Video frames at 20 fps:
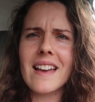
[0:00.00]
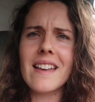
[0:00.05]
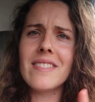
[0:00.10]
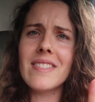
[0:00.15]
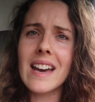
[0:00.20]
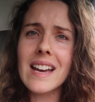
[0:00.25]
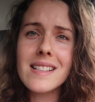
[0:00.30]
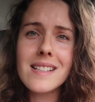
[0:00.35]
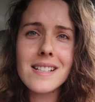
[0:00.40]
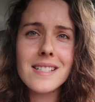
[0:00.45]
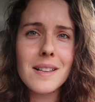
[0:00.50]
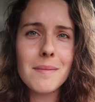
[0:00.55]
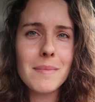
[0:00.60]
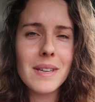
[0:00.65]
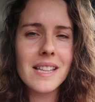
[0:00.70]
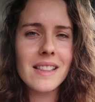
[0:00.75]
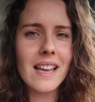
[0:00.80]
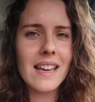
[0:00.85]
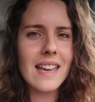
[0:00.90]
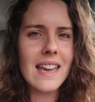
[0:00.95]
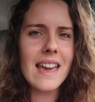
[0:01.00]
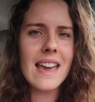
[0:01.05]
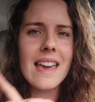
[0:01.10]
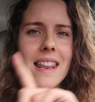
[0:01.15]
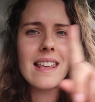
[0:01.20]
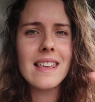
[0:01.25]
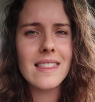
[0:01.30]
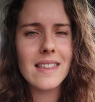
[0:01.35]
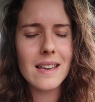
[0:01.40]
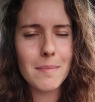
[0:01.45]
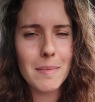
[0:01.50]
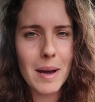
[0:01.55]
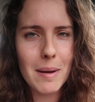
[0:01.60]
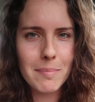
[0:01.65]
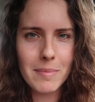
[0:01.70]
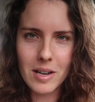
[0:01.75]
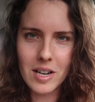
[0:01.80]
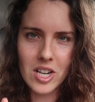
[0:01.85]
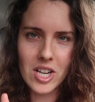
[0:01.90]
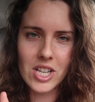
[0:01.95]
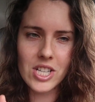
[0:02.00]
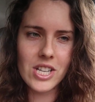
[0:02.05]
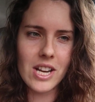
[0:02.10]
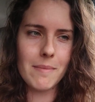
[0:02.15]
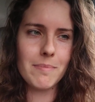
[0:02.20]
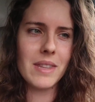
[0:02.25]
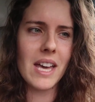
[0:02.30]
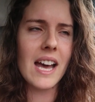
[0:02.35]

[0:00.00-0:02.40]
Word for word: And that doesn't mean like anything about body shape.